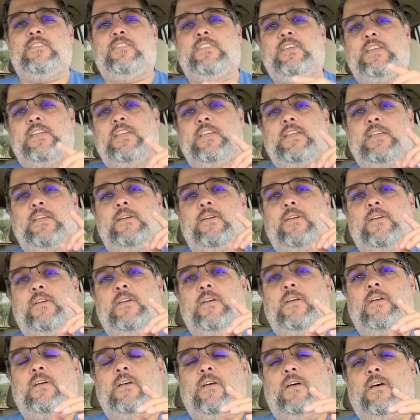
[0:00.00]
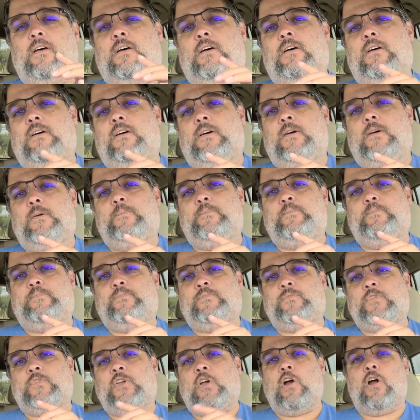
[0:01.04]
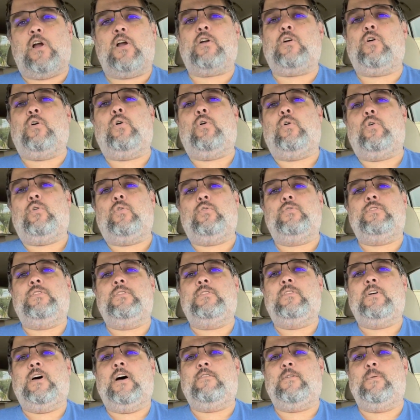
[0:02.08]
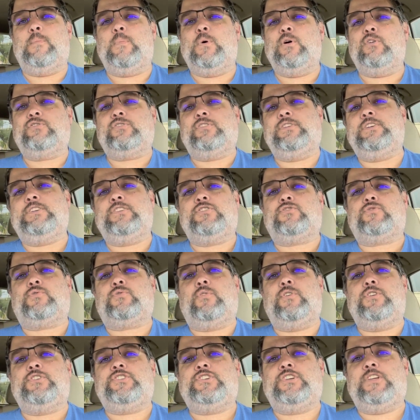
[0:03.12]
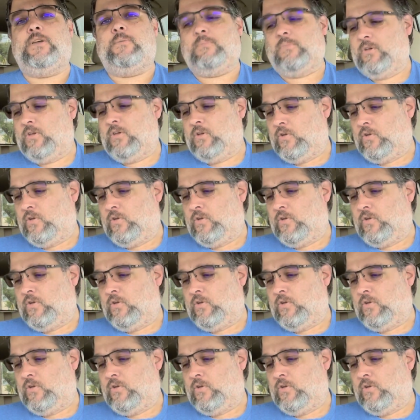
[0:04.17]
the cargo hold of a mostly destroyed ship,